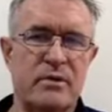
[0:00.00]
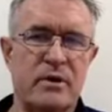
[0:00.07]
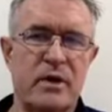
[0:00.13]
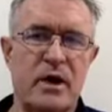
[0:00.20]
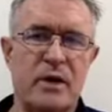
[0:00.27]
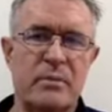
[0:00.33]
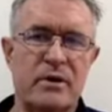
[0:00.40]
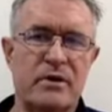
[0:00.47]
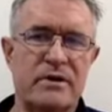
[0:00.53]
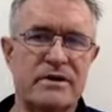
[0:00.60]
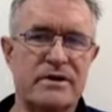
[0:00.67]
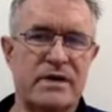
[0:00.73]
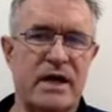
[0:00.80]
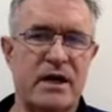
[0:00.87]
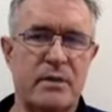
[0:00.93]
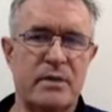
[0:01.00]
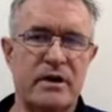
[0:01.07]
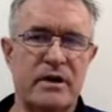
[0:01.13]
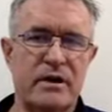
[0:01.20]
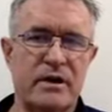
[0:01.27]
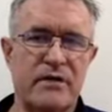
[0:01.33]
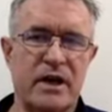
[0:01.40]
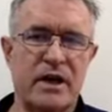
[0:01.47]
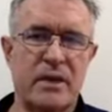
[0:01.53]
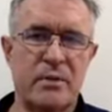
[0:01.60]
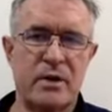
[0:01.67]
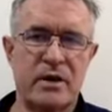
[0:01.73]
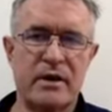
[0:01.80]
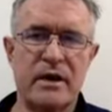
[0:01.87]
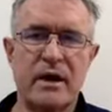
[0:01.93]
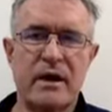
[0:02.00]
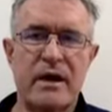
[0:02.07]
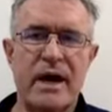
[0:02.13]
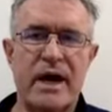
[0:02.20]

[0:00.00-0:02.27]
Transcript: reliability, scalability, availability,